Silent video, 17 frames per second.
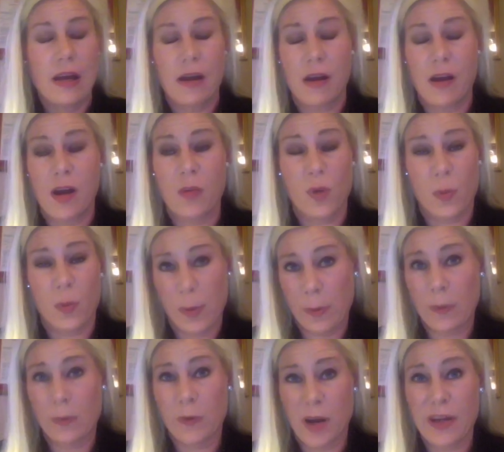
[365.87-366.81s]
where
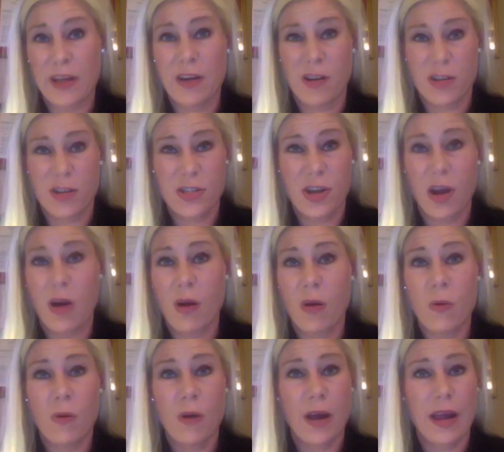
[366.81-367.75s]
we were running our
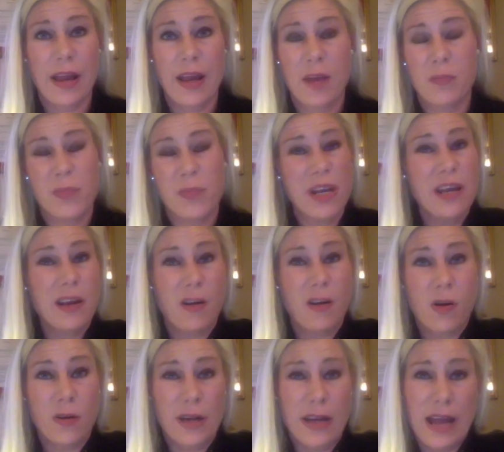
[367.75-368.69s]
show, and Ben
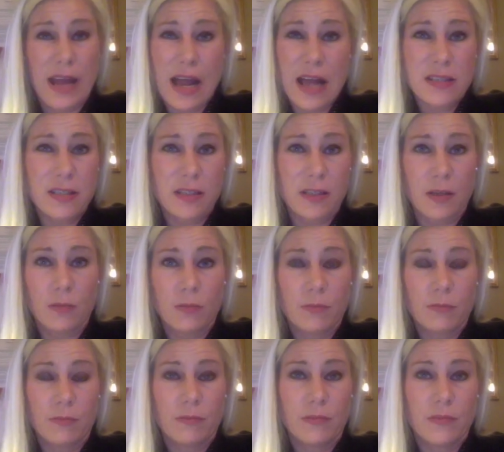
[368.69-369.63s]
had already asked
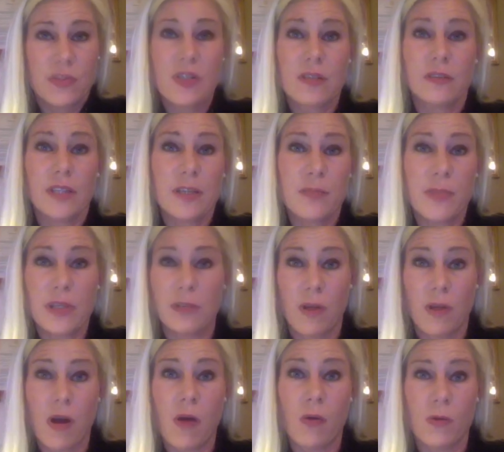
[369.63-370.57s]
him to leave me
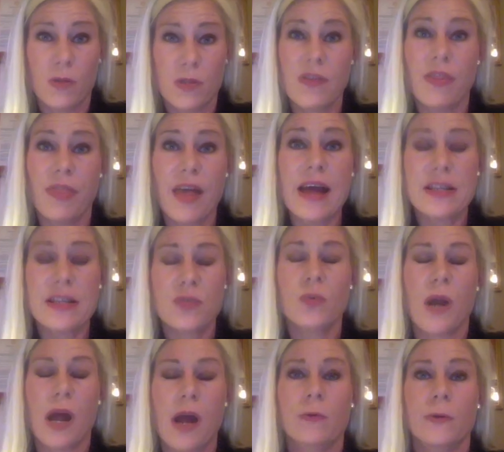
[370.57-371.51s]
alone. So
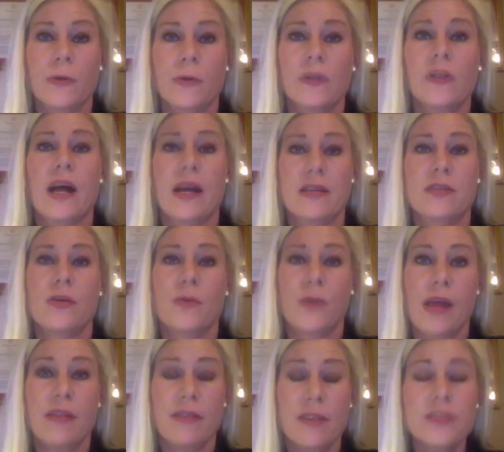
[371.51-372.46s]
that's when I realized,
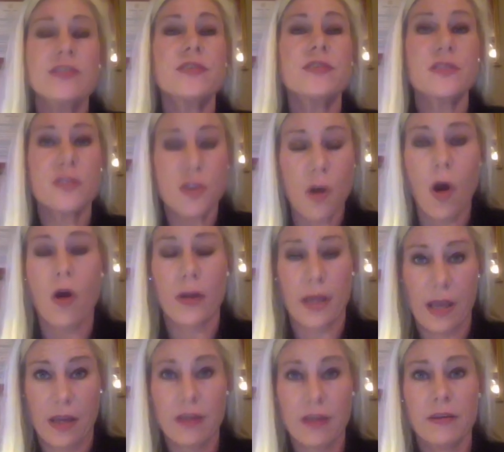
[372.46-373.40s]
okay, this is
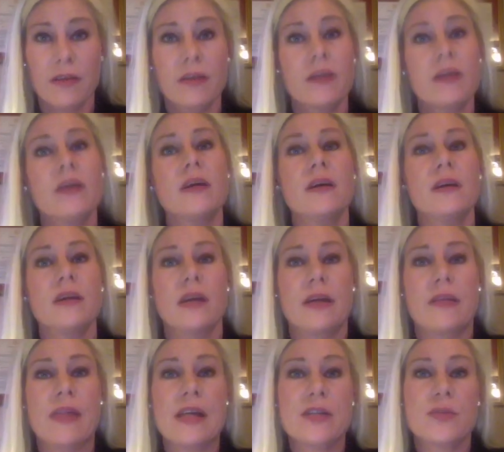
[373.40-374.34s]
stalking.
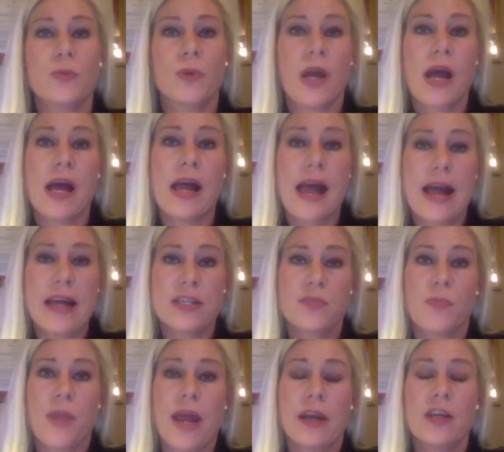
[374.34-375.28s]
And that's when I
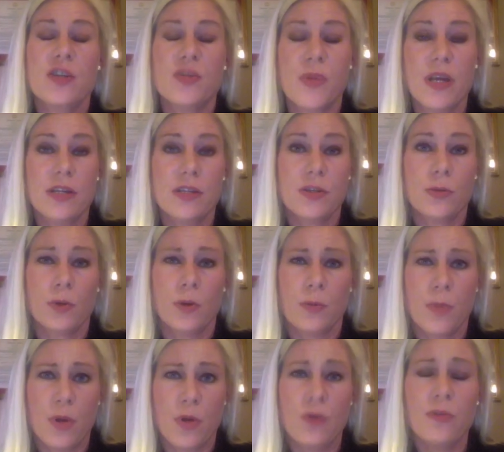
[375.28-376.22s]
asked management to
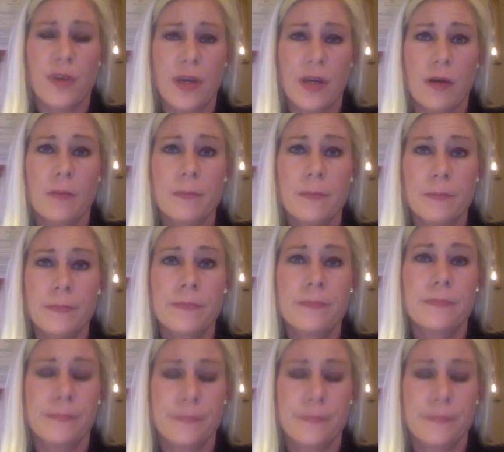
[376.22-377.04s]
remove him.